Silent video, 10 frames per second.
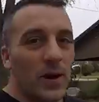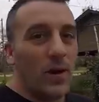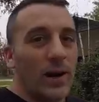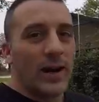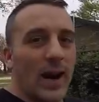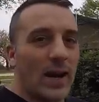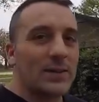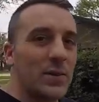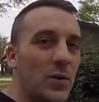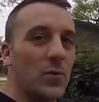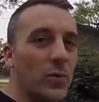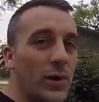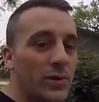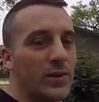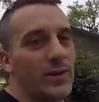All right, guys,
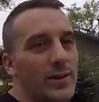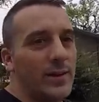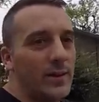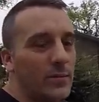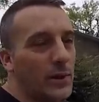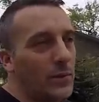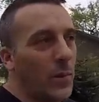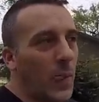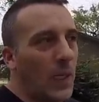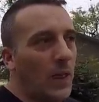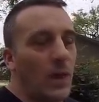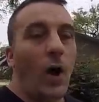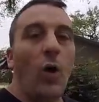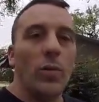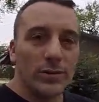we are done. Well,
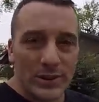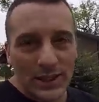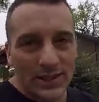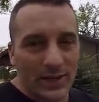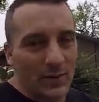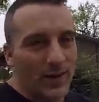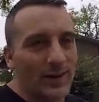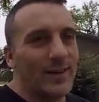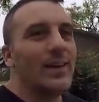almost done anyway.